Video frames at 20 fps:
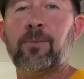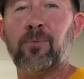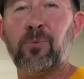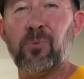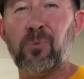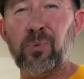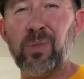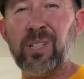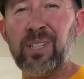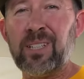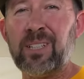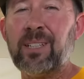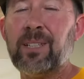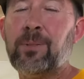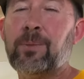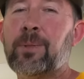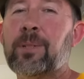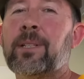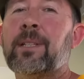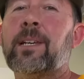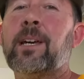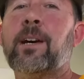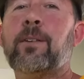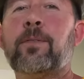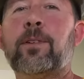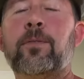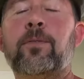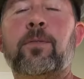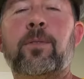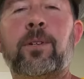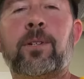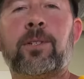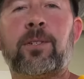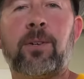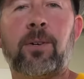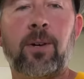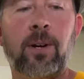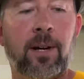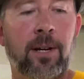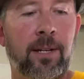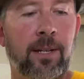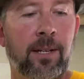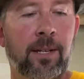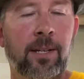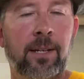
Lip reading: Really, really heavy for a Surron.